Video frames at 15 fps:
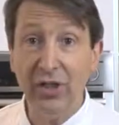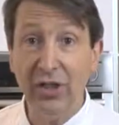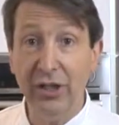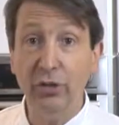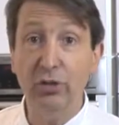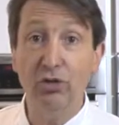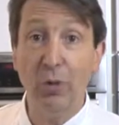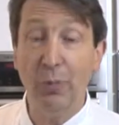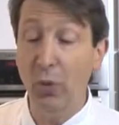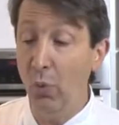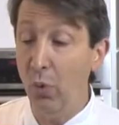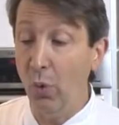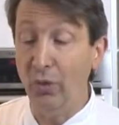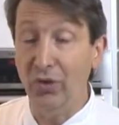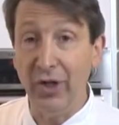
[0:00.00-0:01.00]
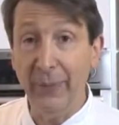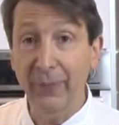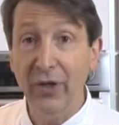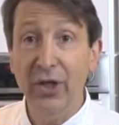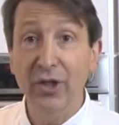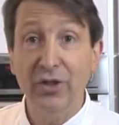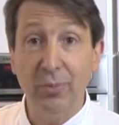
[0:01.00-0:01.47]
a little drop of water.
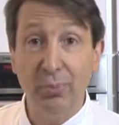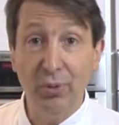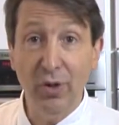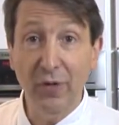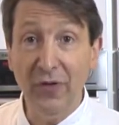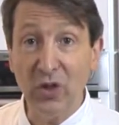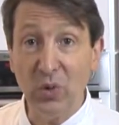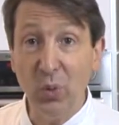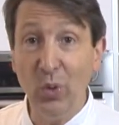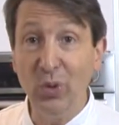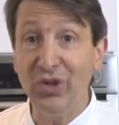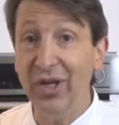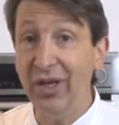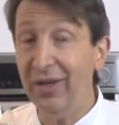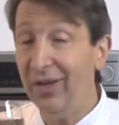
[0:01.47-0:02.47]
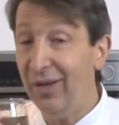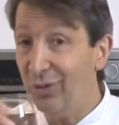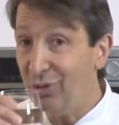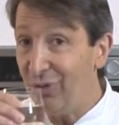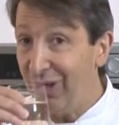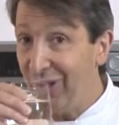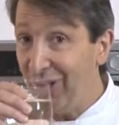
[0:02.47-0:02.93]
To prove it's water, I'll
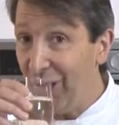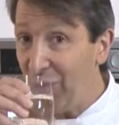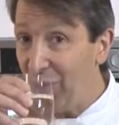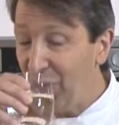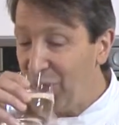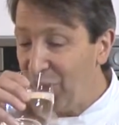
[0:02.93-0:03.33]
drink it.